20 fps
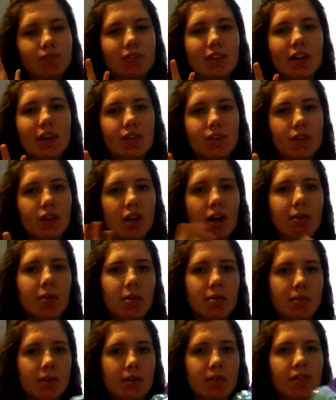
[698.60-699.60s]
if you come
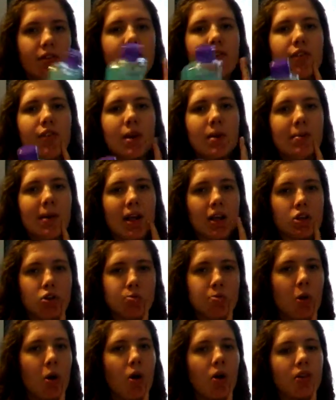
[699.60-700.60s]
up here with a really bad
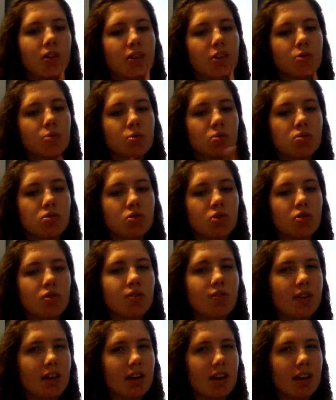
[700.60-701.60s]
spot, this will
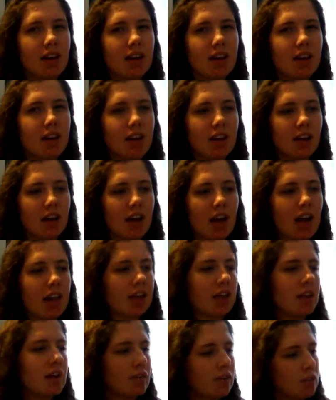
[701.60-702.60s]
soothe it.
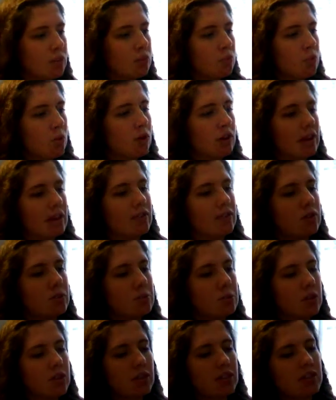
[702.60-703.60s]
And then if you
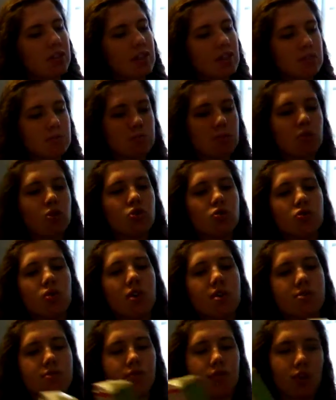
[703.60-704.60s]
put this
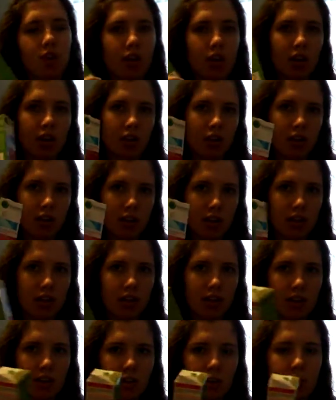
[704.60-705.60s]
moisturiser on,
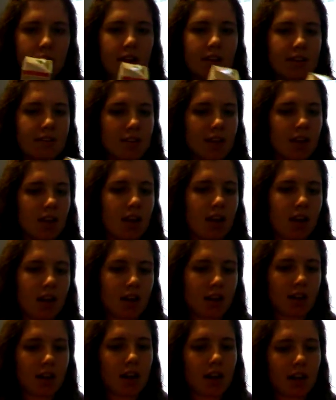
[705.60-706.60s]
the one I said
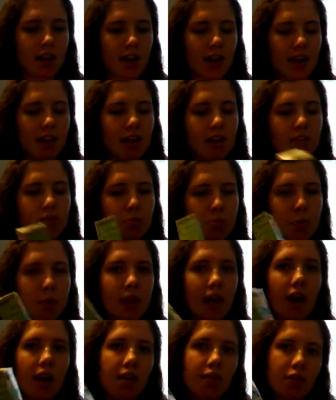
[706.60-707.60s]
earlier, Garnier, put
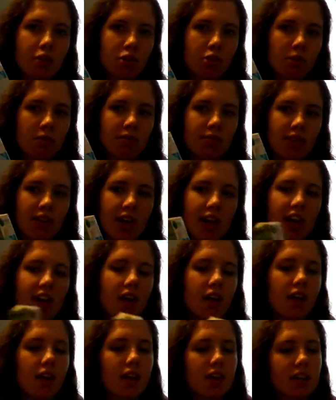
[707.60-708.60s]
that over the top of it,
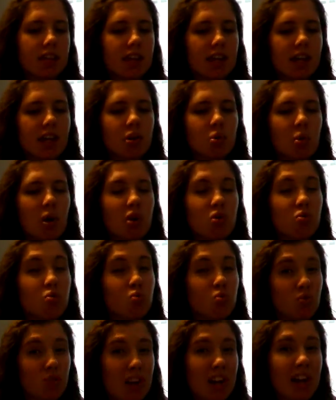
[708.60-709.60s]
then it works
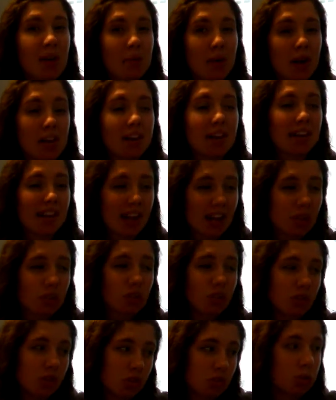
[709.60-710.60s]
really well, and it gets
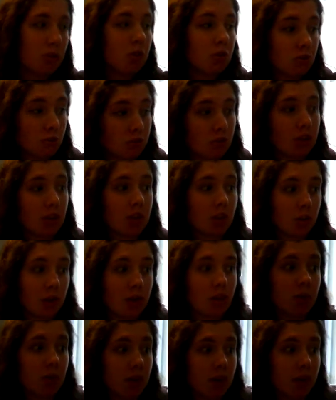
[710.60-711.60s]
rid of spots really
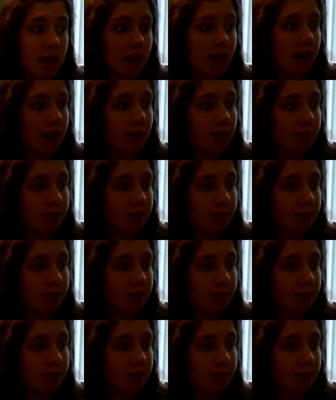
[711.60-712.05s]
quite quickly.